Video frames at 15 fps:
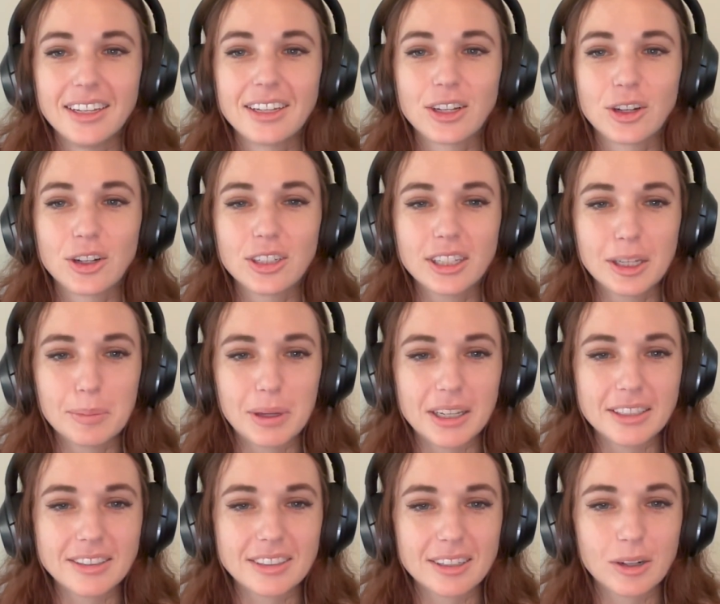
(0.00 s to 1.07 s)
Currently
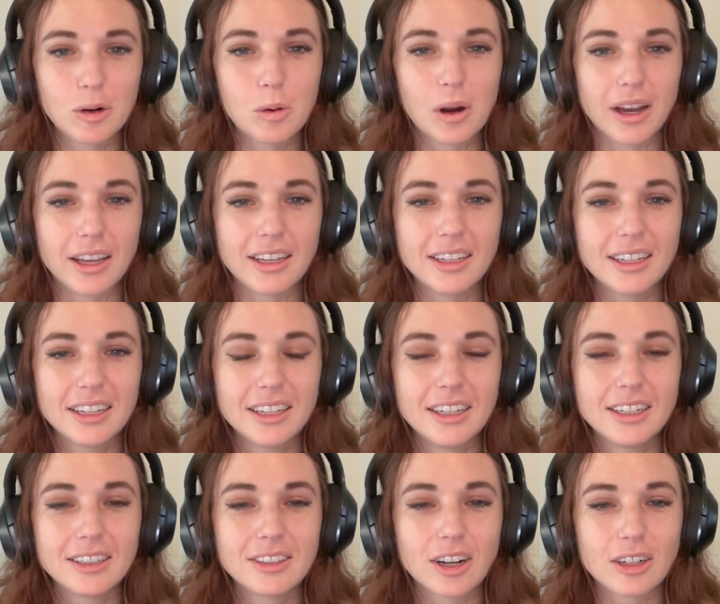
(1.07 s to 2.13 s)
based in Hawaii,
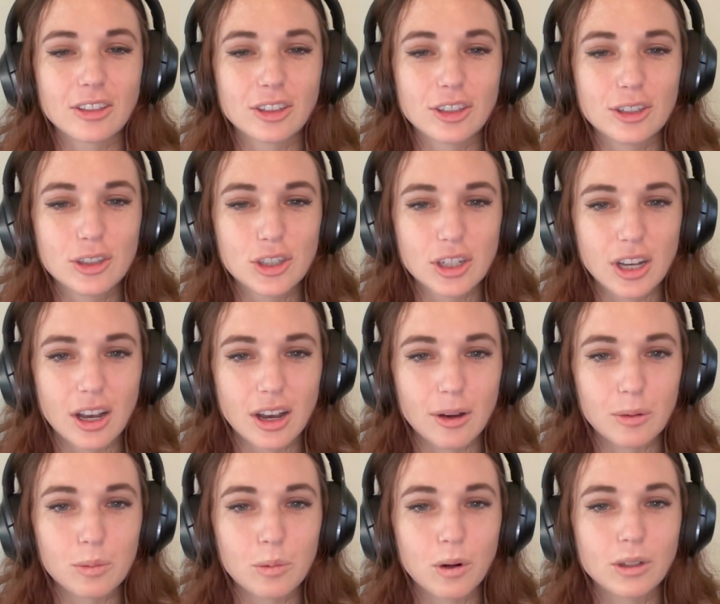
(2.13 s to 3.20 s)
Dr. Yushchenko
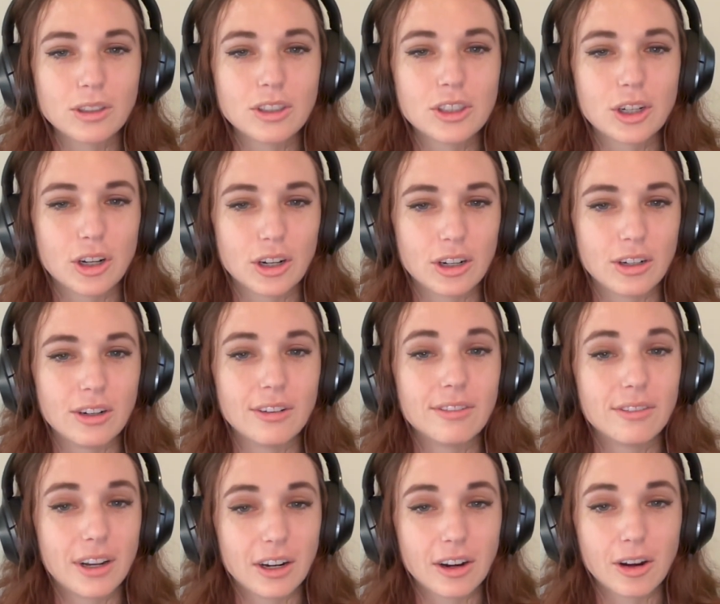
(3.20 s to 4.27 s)
runs her
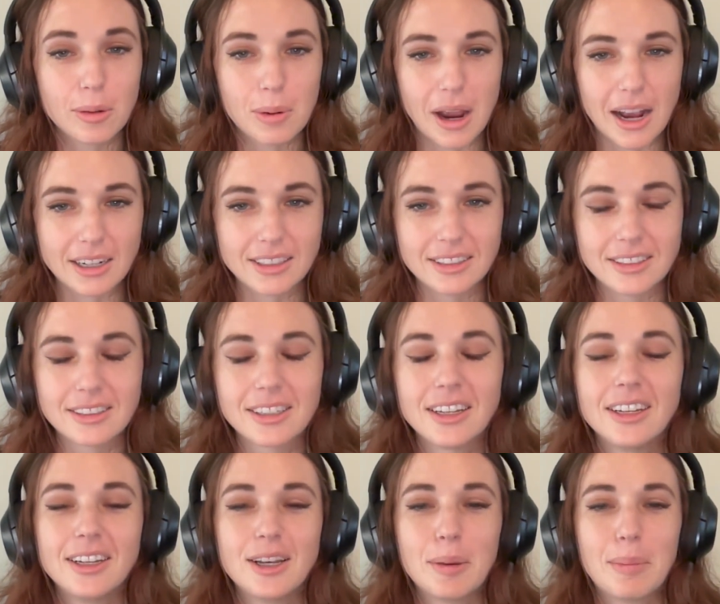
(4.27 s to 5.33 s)
veterinary practice,
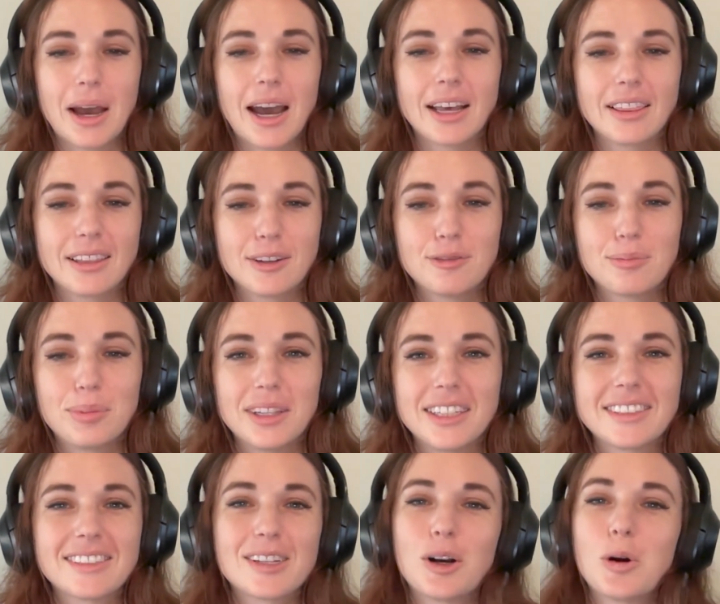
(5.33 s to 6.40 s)
Path of
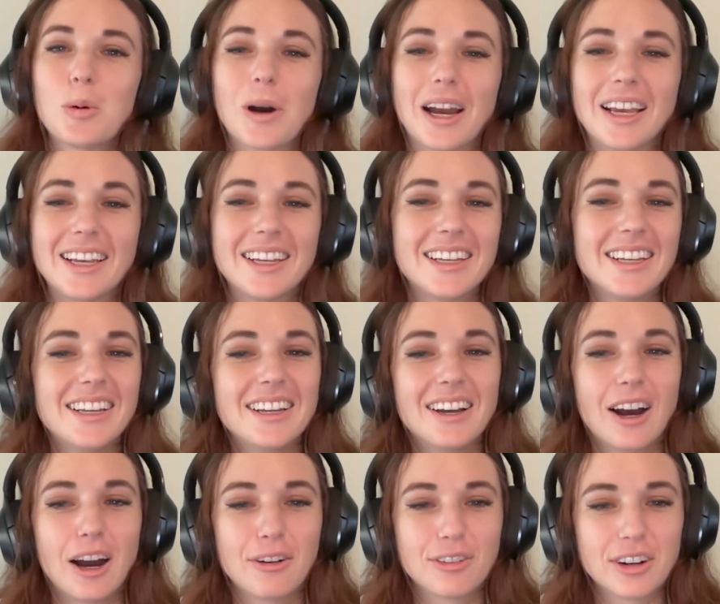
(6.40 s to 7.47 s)
Bliss Hawaii,
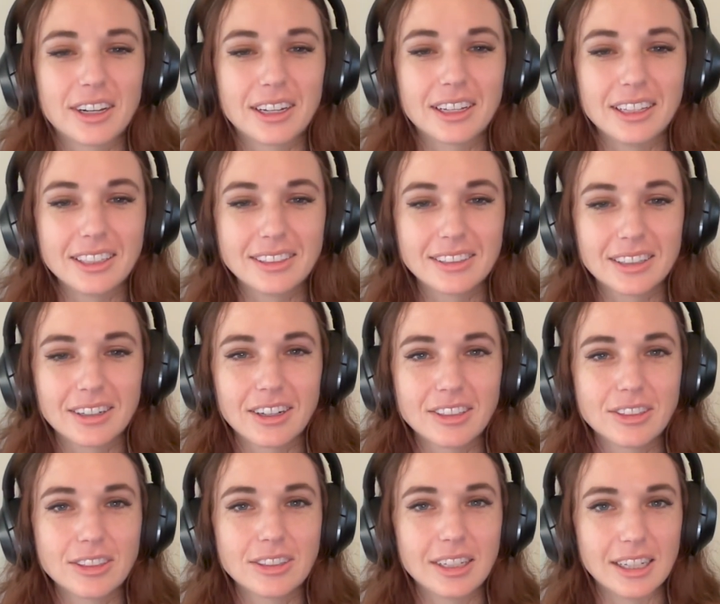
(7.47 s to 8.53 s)
offering holistic
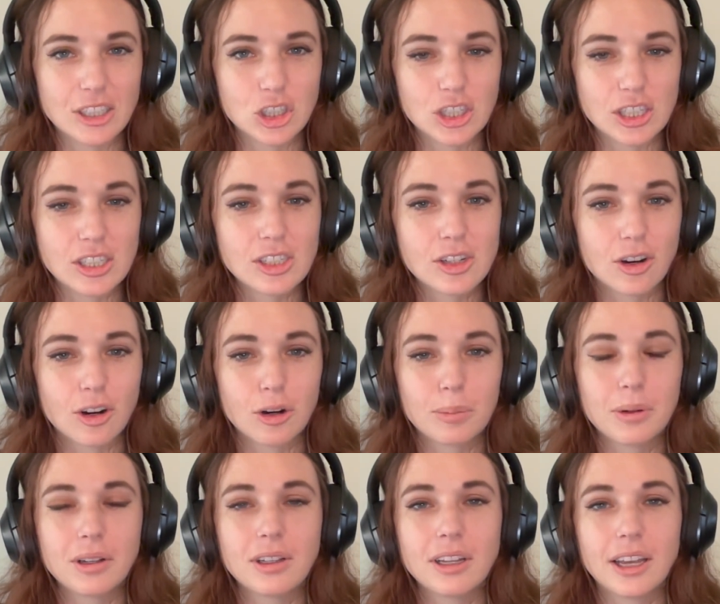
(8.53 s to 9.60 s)
consultations,
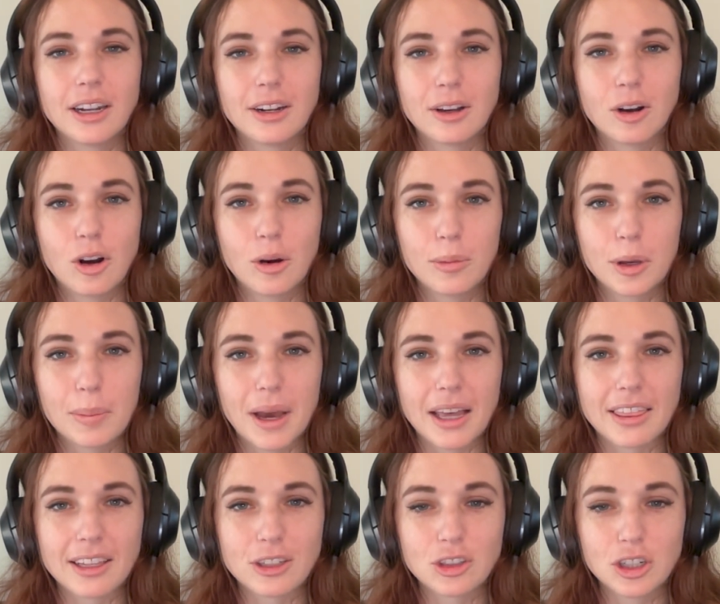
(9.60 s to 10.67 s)
herbal and
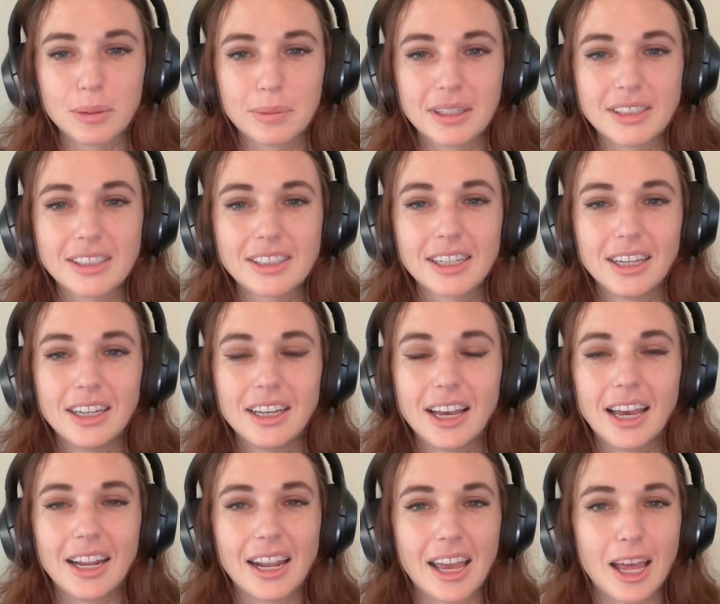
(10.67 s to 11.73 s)
homeopathic treatments,
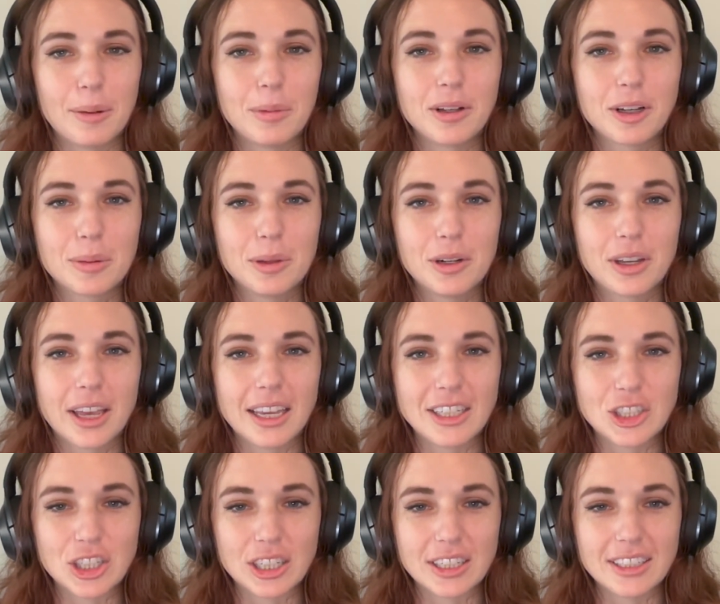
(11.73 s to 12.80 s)
and animal
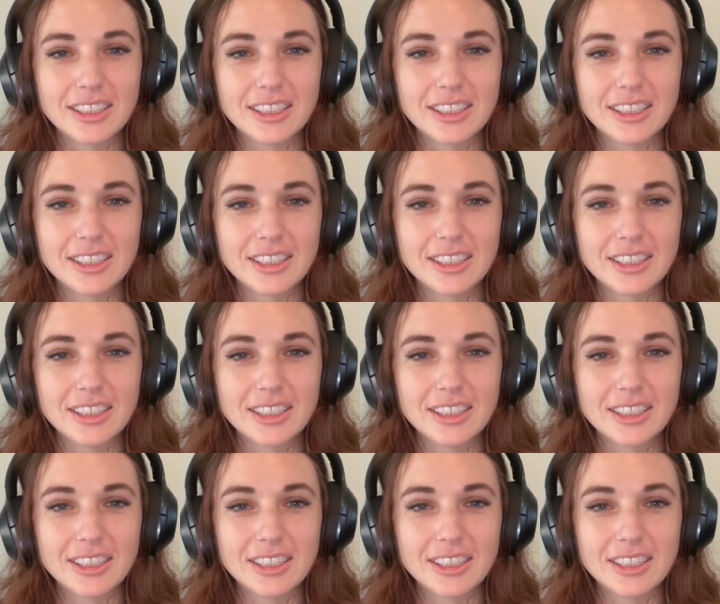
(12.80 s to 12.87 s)
communication.